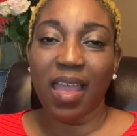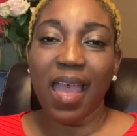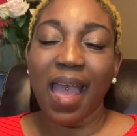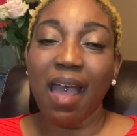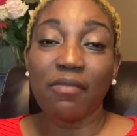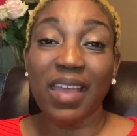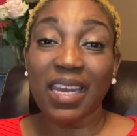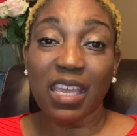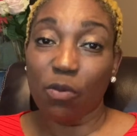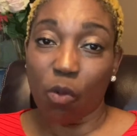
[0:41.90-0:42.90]
have
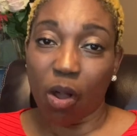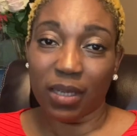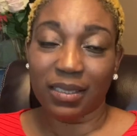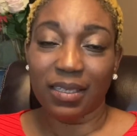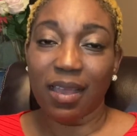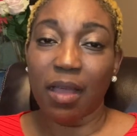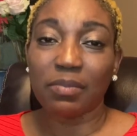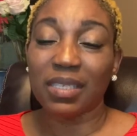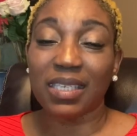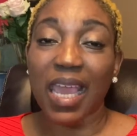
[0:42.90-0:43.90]
anyone come
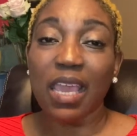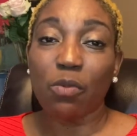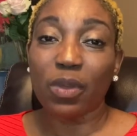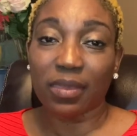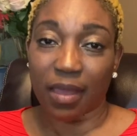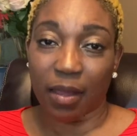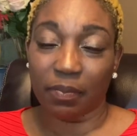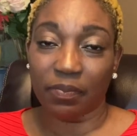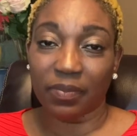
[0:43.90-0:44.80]
stay with them.